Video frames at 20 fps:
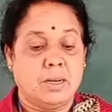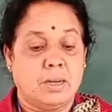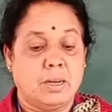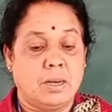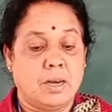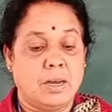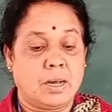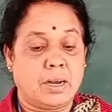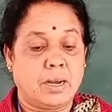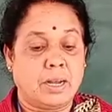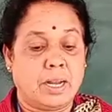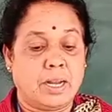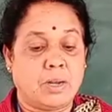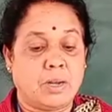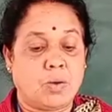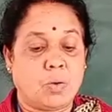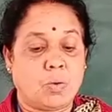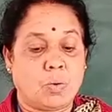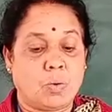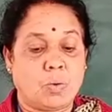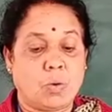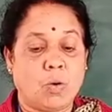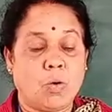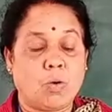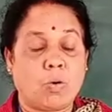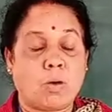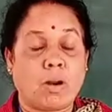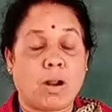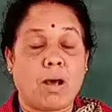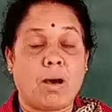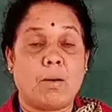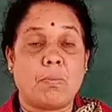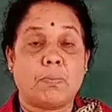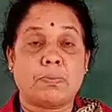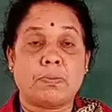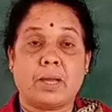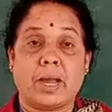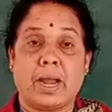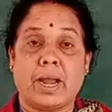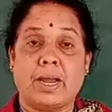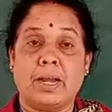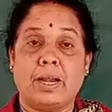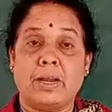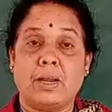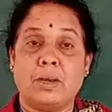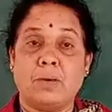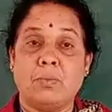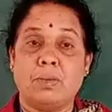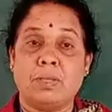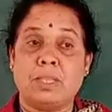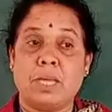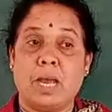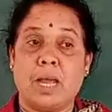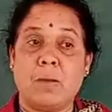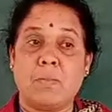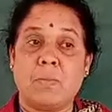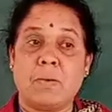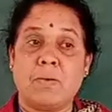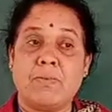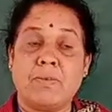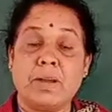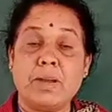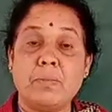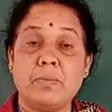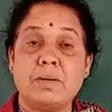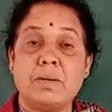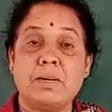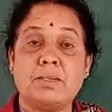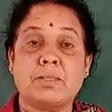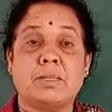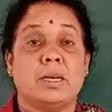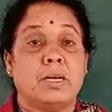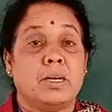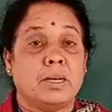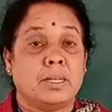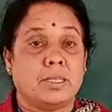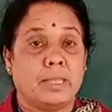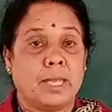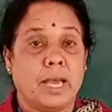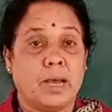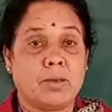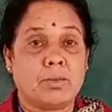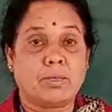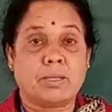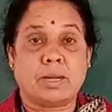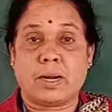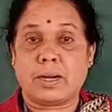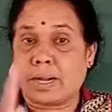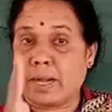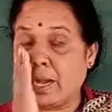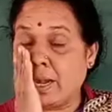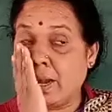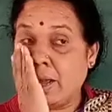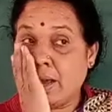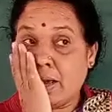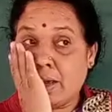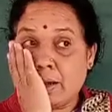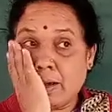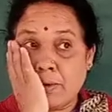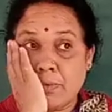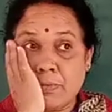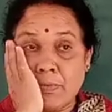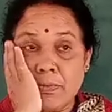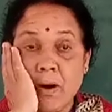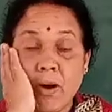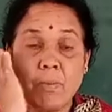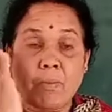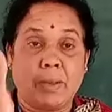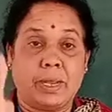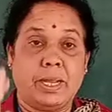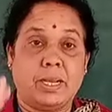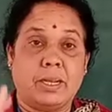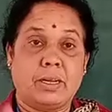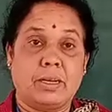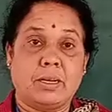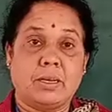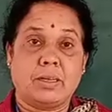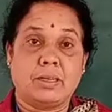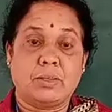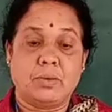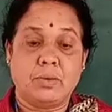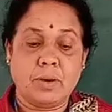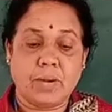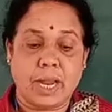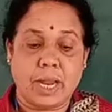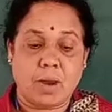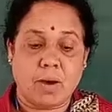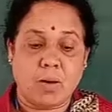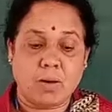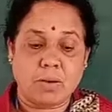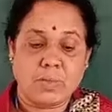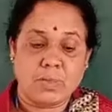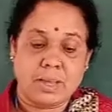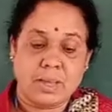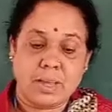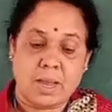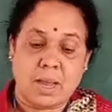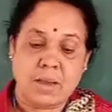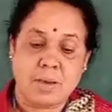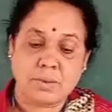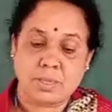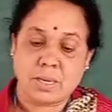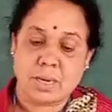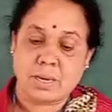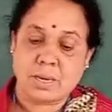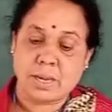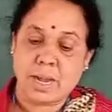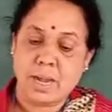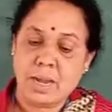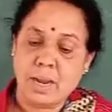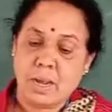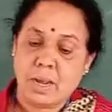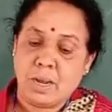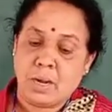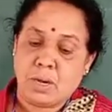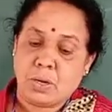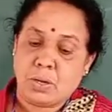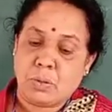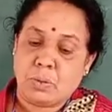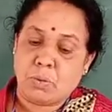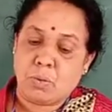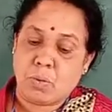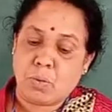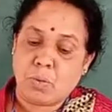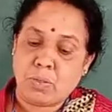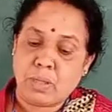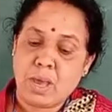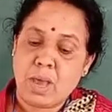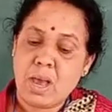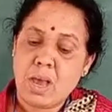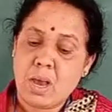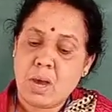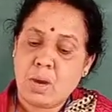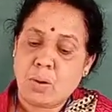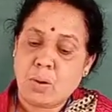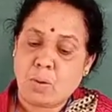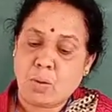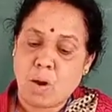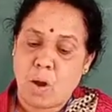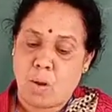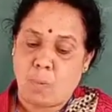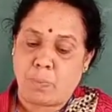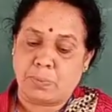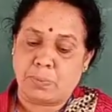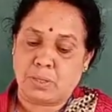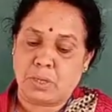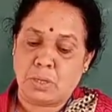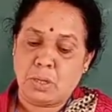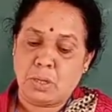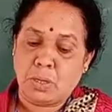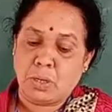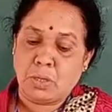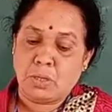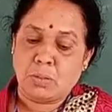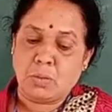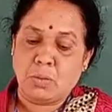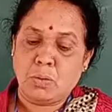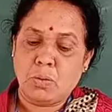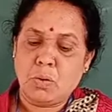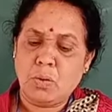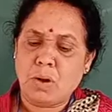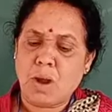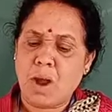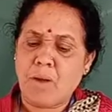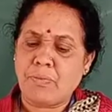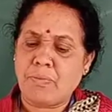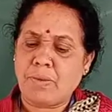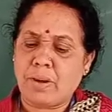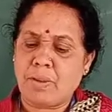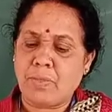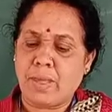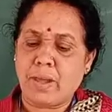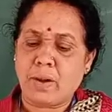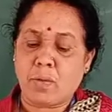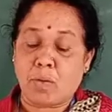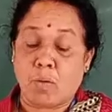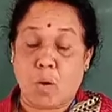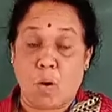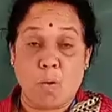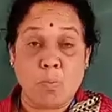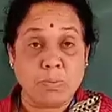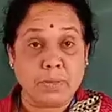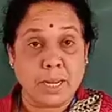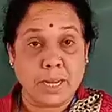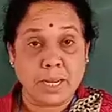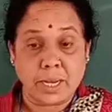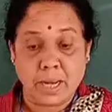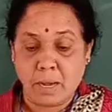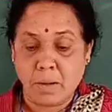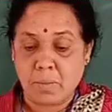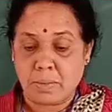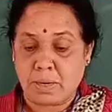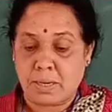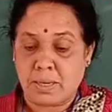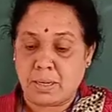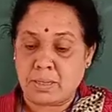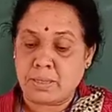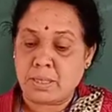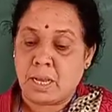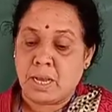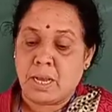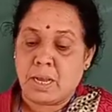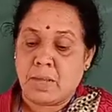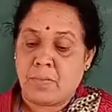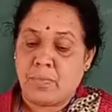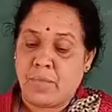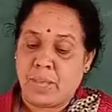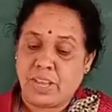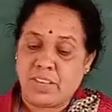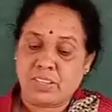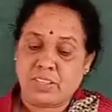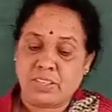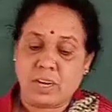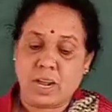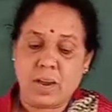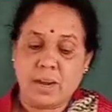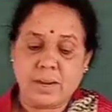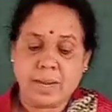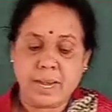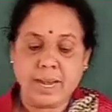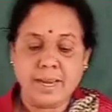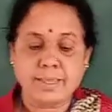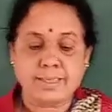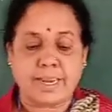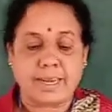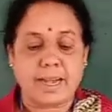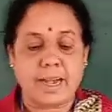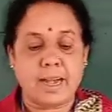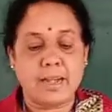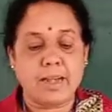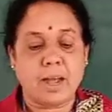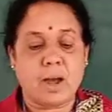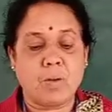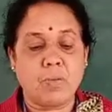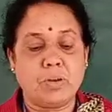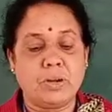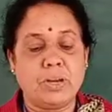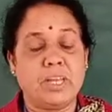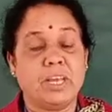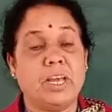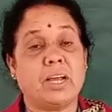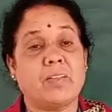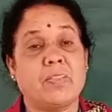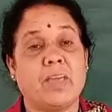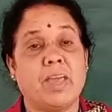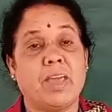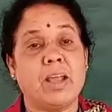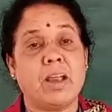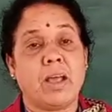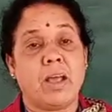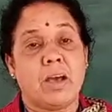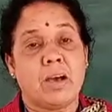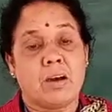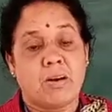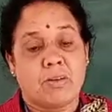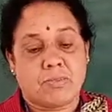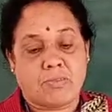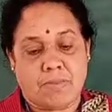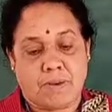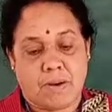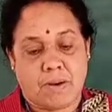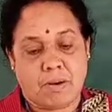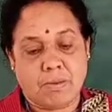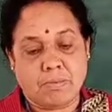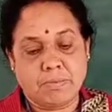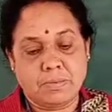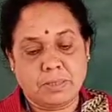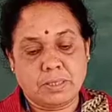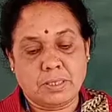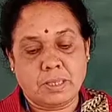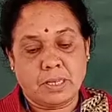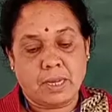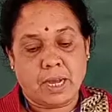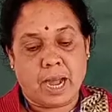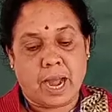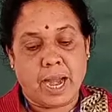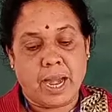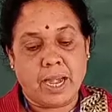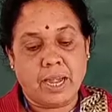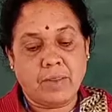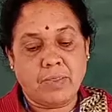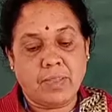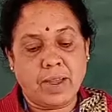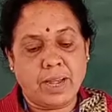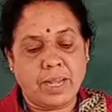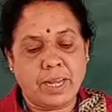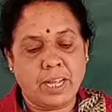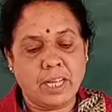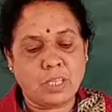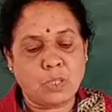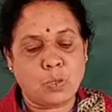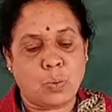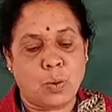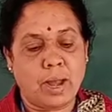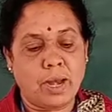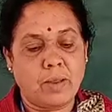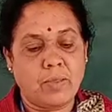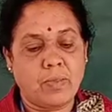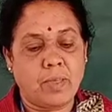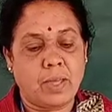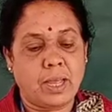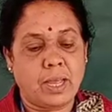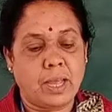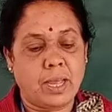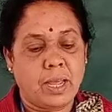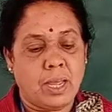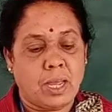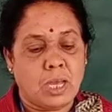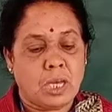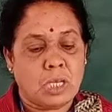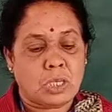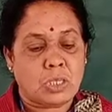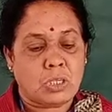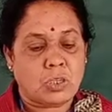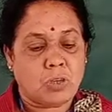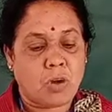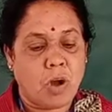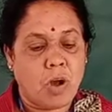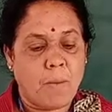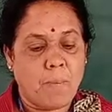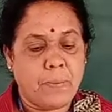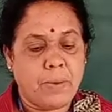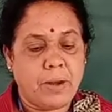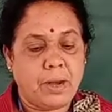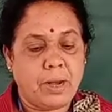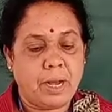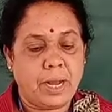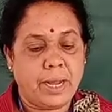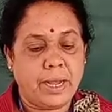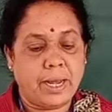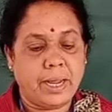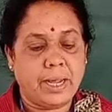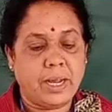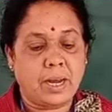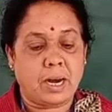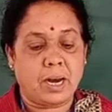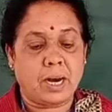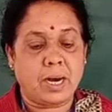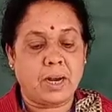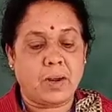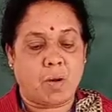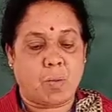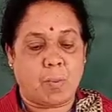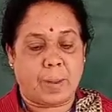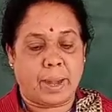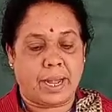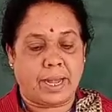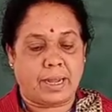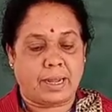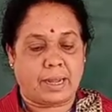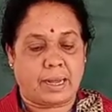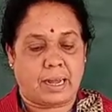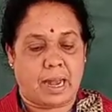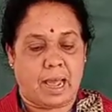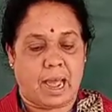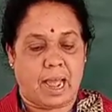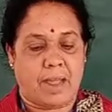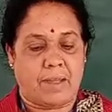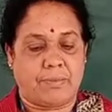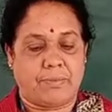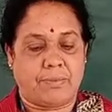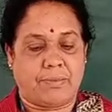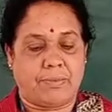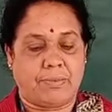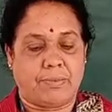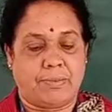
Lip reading: learning to grow crops, and with the help of animals, they have started farming. Okay, or they have started to grow the crops. So look after their crops and animals. They started settle down near their farms, and that is when they stopped living a nomadic life.